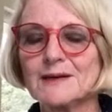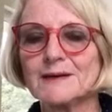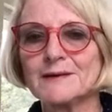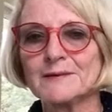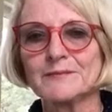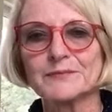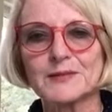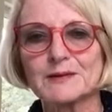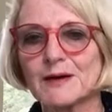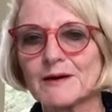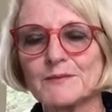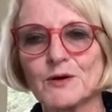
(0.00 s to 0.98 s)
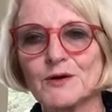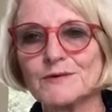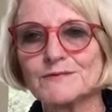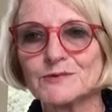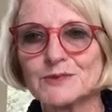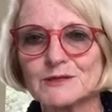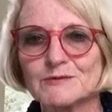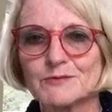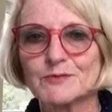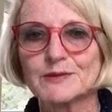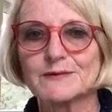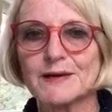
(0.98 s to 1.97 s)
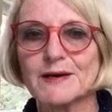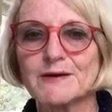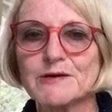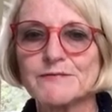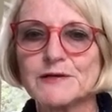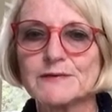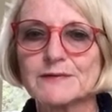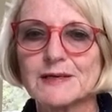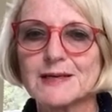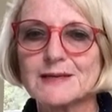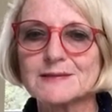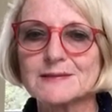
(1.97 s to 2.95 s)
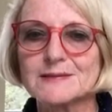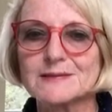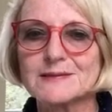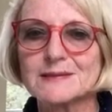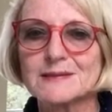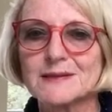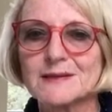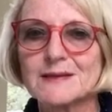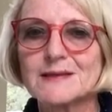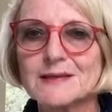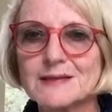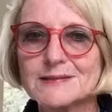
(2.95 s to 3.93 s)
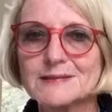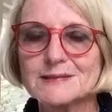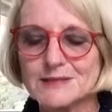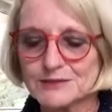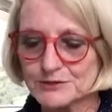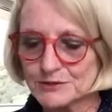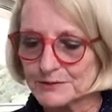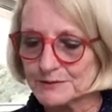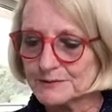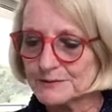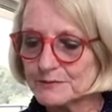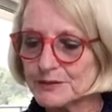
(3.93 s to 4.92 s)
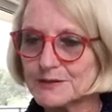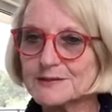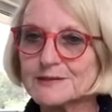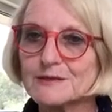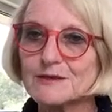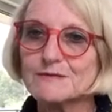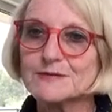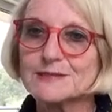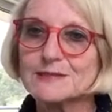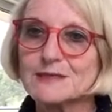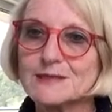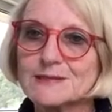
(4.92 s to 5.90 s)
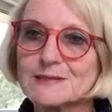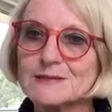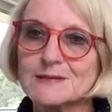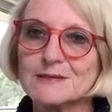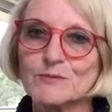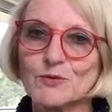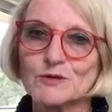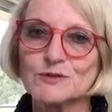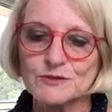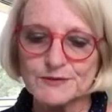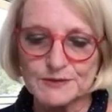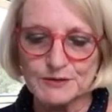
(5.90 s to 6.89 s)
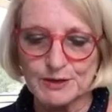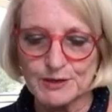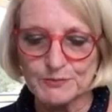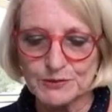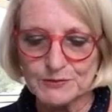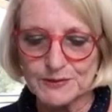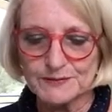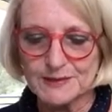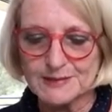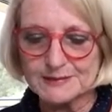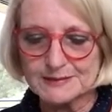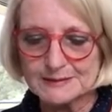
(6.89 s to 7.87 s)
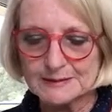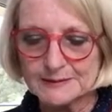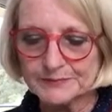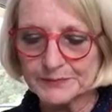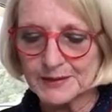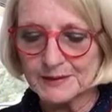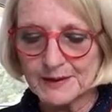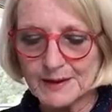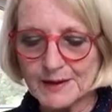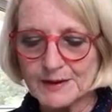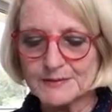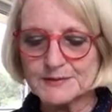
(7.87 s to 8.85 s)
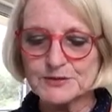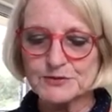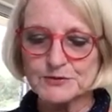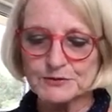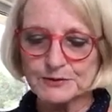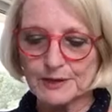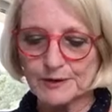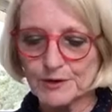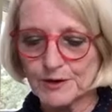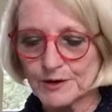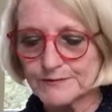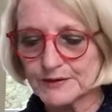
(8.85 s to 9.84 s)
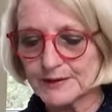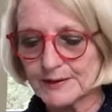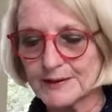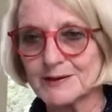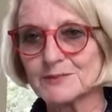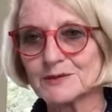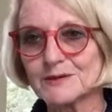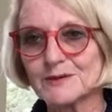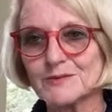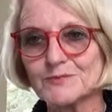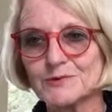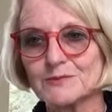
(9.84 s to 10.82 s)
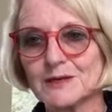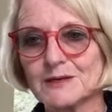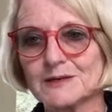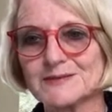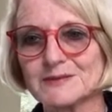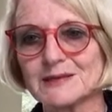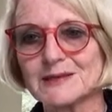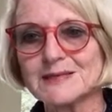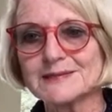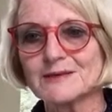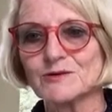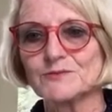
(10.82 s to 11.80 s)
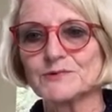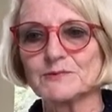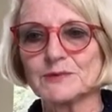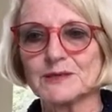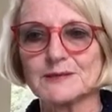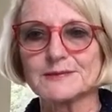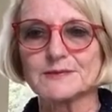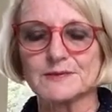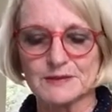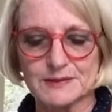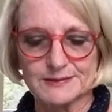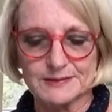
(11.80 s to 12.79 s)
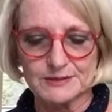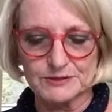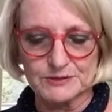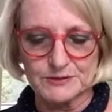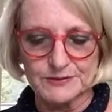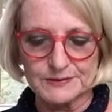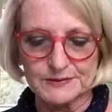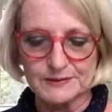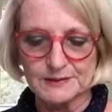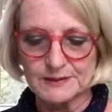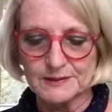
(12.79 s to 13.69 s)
I'm overwhelmed with RFF classes. It is an issue, but there's a lot of suggestions in the modules to help you with this, how to overcome and compromise, or at least compromise on these issues.